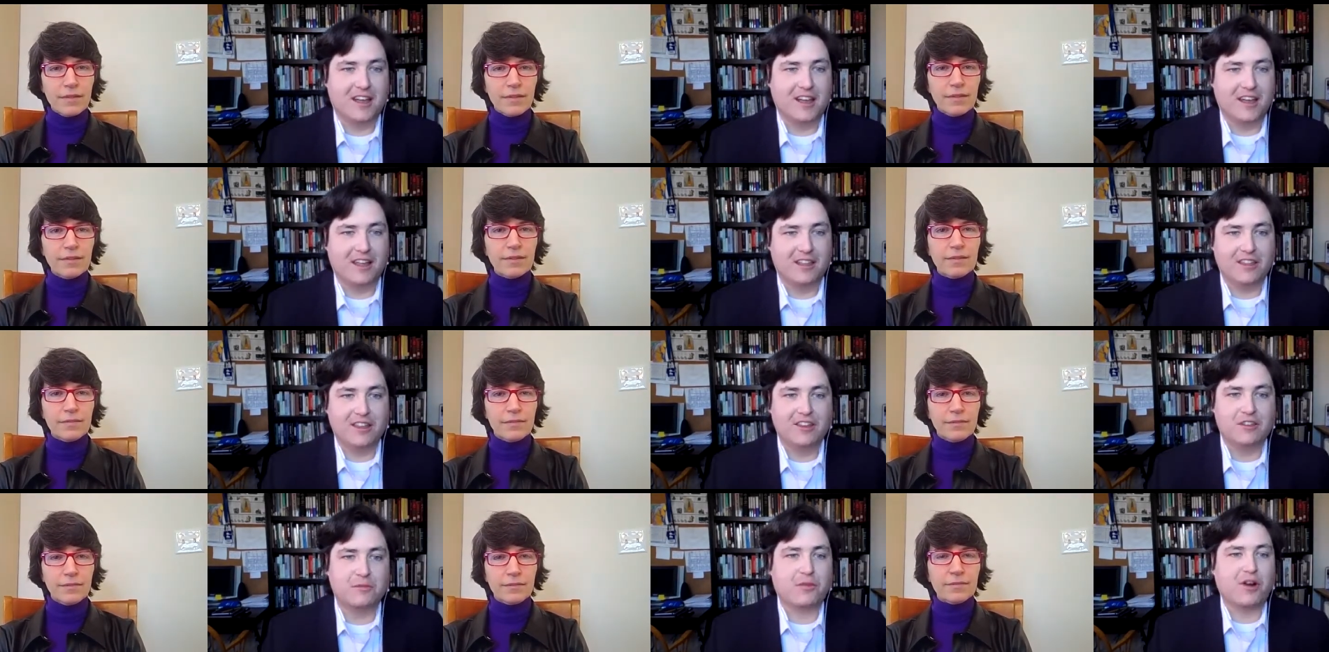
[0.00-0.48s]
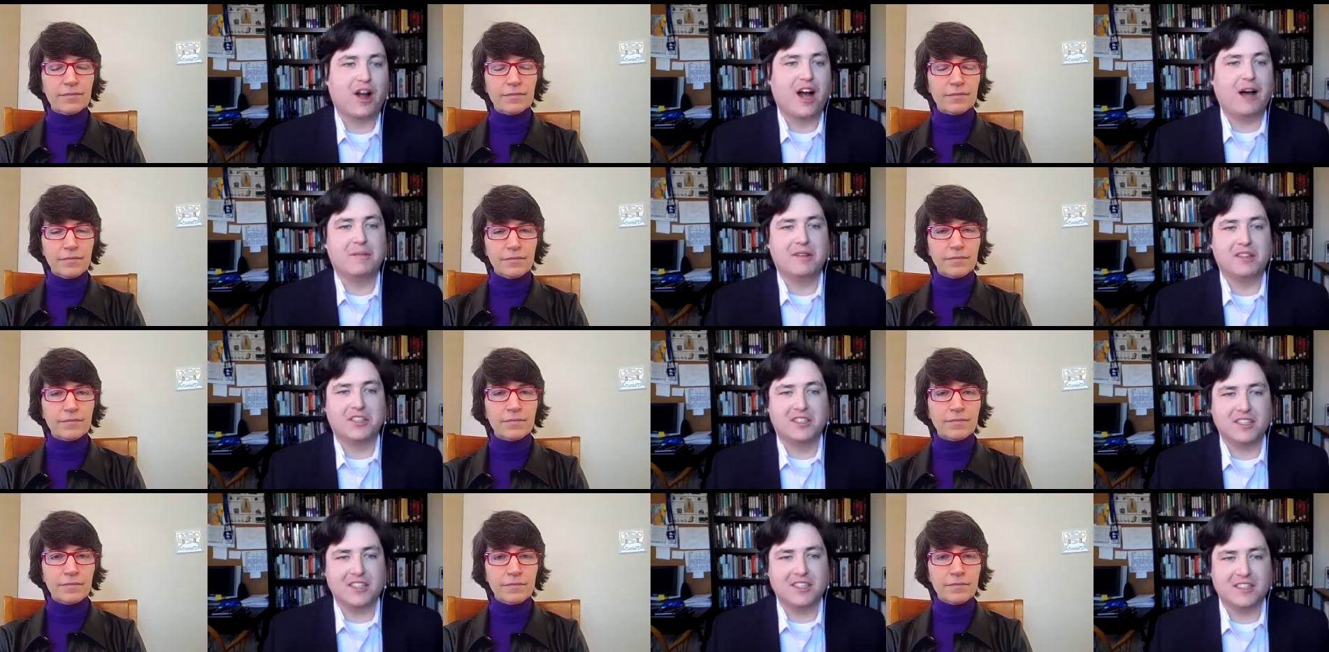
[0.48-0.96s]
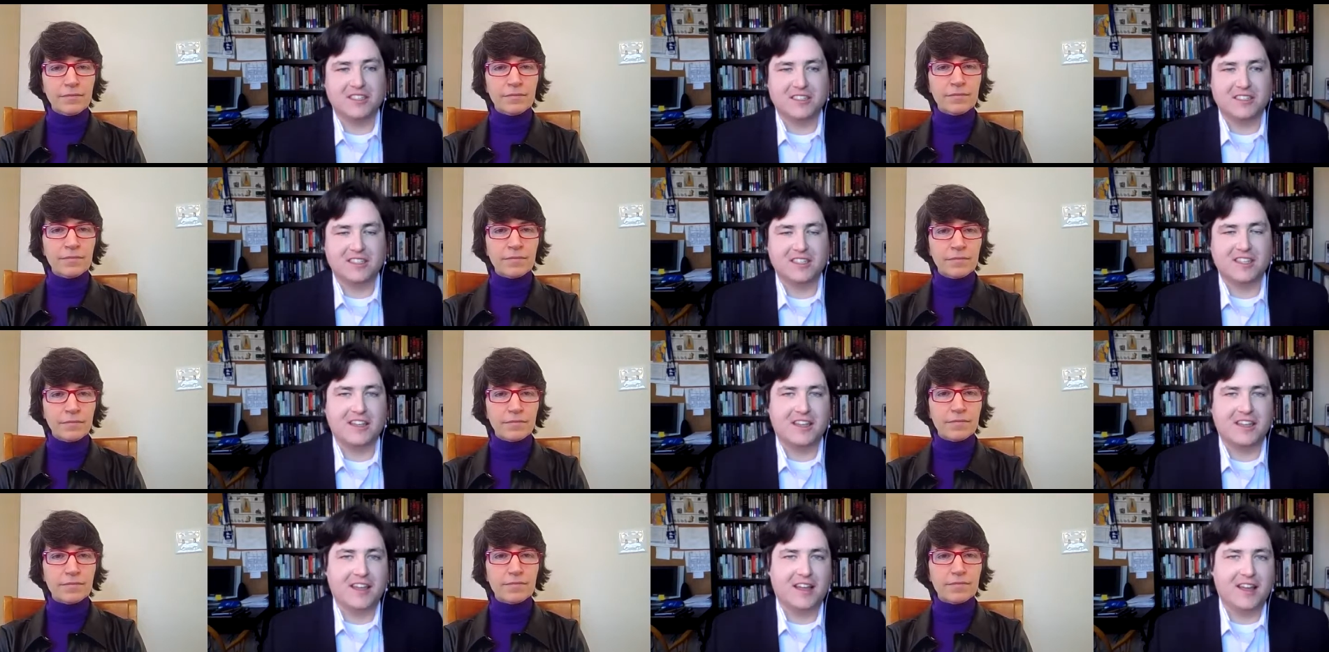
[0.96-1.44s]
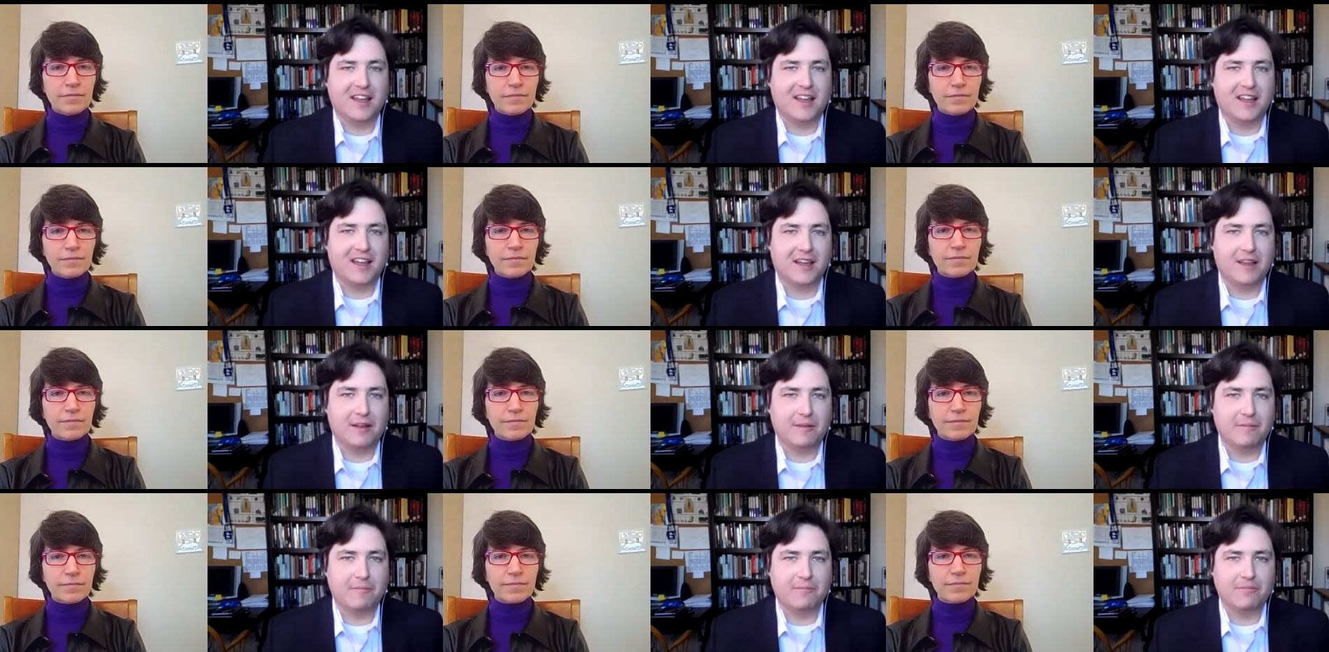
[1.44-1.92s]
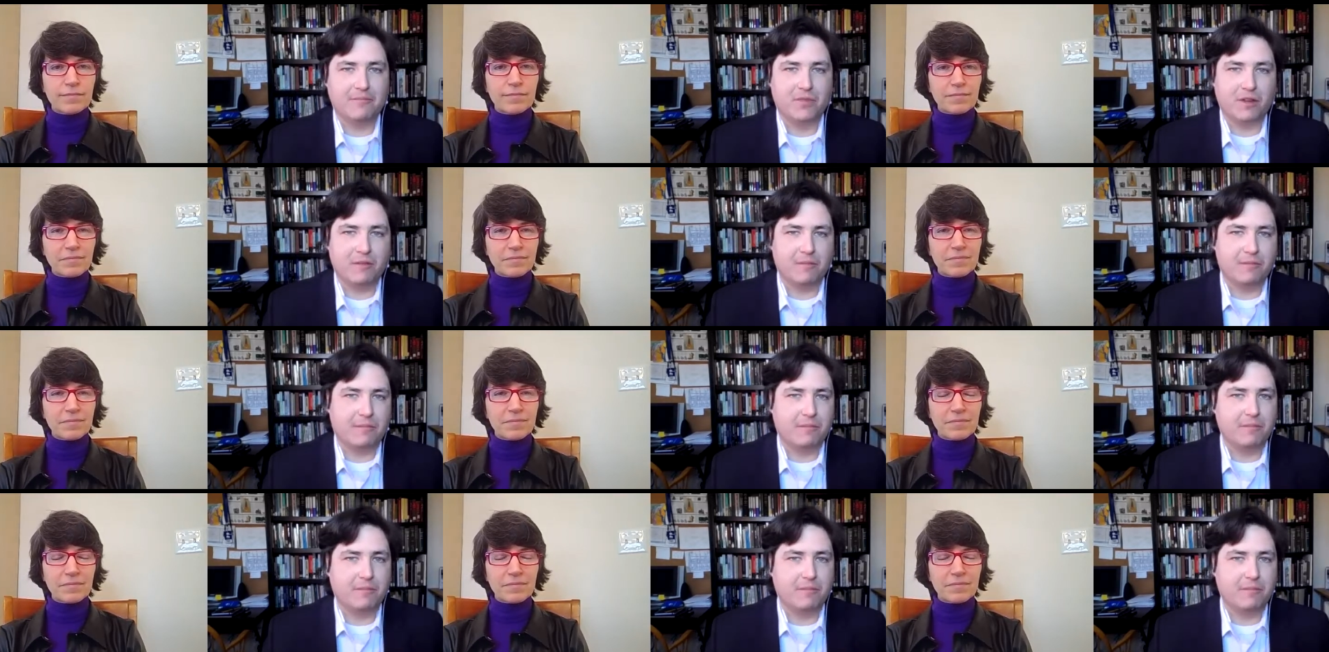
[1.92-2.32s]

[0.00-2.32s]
Speaker 1: uh, these promises um,